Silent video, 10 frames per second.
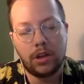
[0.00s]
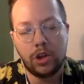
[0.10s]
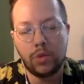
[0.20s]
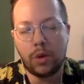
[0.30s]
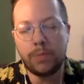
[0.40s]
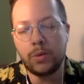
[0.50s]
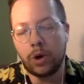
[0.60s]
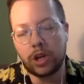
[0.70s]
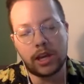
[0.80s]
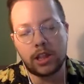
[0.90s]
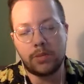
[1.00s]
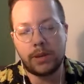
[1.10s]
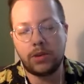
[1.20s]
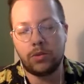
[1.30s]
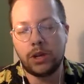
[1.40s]
You won't be working in the
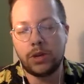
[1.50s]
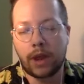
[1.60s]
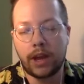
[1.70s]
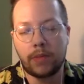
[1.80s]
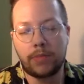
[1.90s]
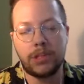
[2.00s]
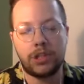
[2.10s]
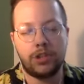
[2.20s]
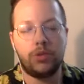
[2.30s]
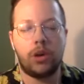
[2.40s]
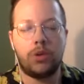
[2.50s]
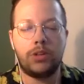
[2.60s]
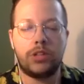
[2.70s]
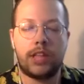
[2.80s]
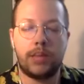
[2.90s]
bakery right up until you go
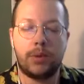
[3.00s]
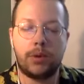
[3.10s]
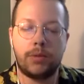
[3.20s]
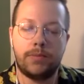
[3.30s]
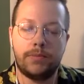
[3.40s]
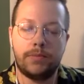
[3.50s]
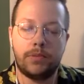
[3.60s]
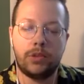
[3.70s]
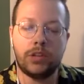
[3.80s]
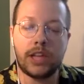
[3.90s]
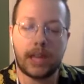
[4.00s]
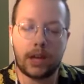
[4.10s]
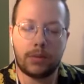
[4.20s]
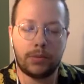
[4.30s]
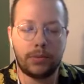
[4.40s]
into labor. You'll need
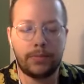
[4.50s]
help.